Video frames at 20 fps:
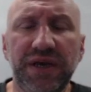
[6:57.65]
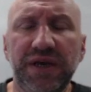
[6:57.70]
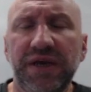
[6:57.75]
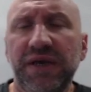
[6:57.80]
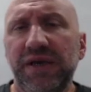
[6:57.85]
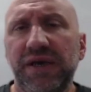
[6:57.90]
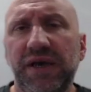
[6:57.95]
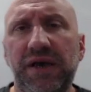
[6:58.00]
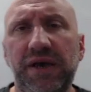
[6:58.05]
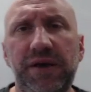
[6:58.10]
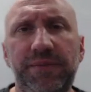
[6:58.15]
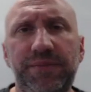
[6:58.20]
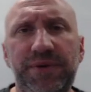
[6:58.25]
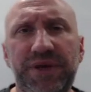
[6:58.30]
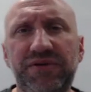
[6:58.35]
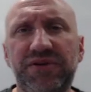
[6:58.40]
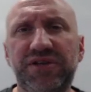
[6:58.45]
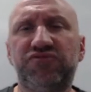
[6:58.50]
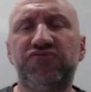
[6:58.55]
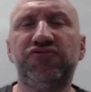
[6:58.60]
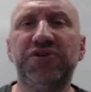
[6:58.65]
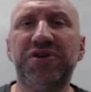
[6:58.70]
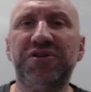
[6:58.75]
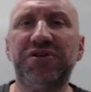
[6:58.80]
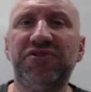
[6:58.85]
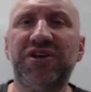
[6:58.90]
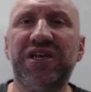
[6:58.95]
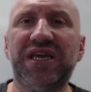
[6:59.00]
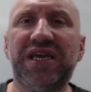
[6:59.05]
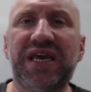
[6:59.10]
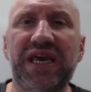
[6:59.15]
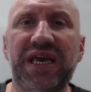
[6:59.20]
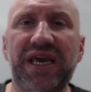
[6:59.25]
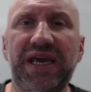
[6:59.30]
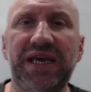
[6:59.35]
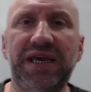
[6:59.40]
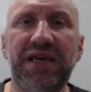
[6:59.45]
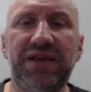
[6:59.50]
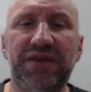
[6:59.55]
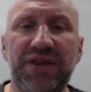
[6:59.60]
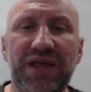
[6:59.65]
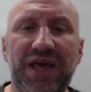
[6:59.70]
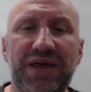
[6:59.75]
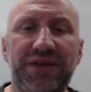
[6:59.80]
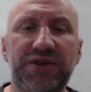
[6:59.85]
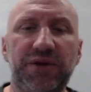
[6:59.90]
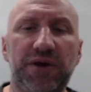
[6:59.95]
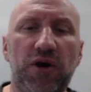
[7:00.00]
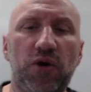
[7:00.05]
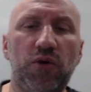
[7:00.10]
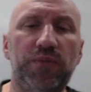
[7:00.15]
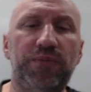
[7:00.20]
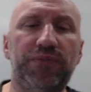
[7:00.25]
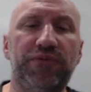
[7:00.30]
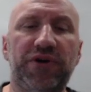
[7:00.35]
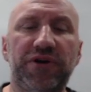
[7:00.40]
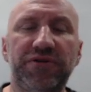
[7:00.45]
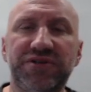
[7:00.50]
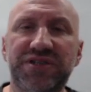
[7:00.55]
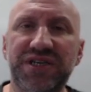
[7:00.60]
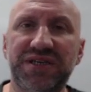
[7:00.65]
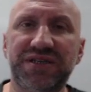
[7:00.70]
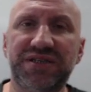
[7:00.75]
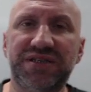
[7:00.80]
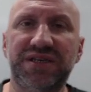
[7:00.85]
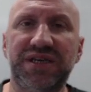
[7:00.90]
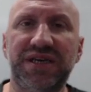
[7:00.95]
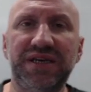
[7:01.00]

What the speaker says: But it's really, really key that the whole process is